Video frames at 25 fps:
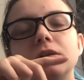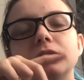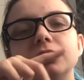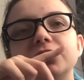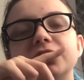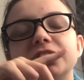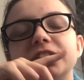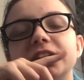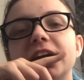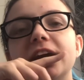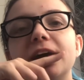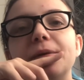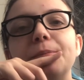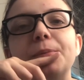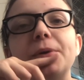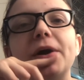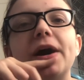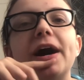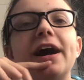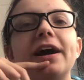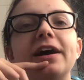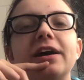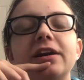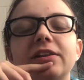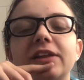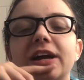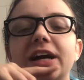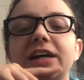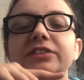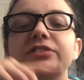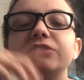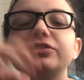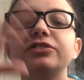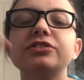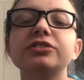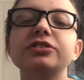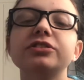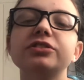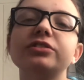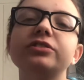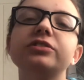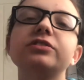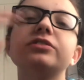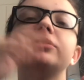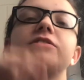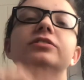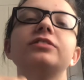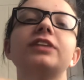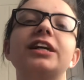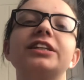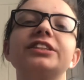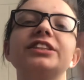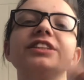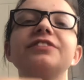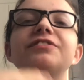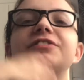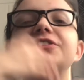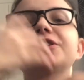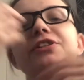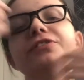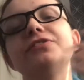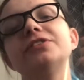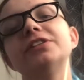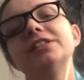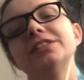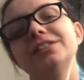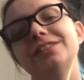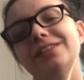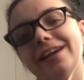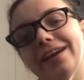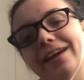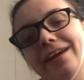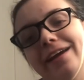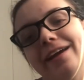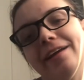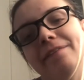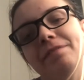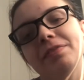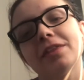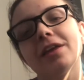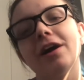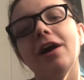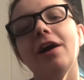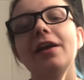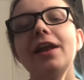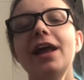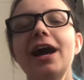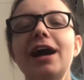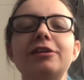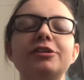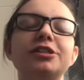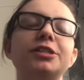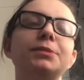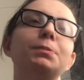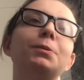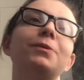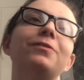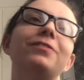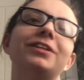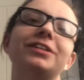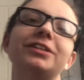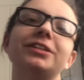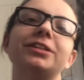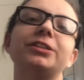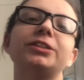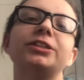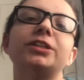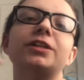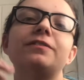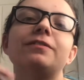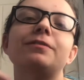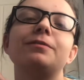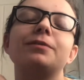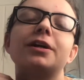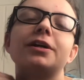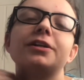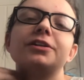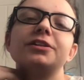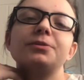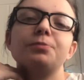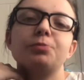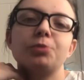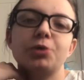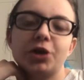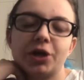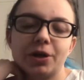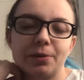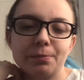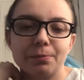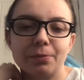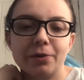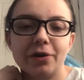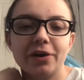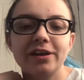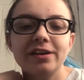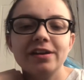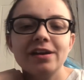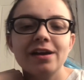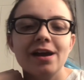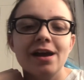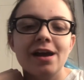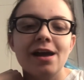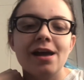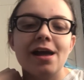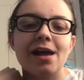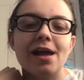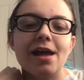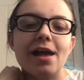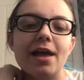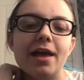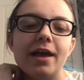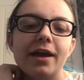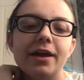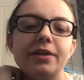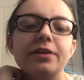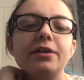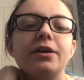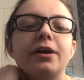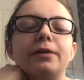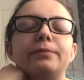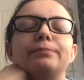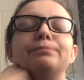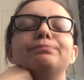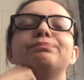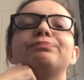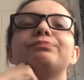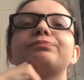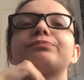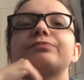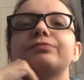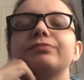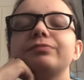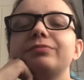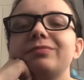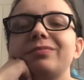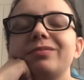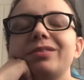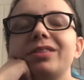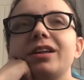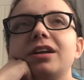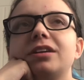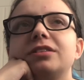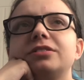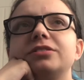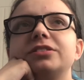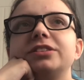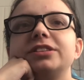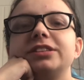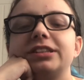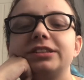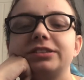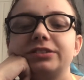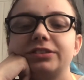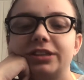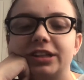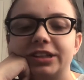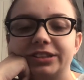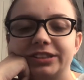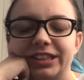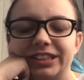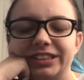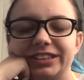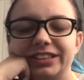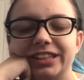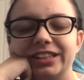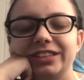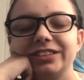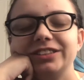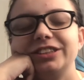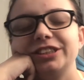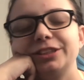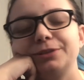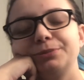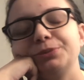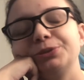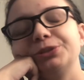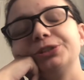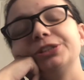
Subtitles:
yeah, but that's the video for today on how to prevent yourself from getting to breaking point. And as I said, some of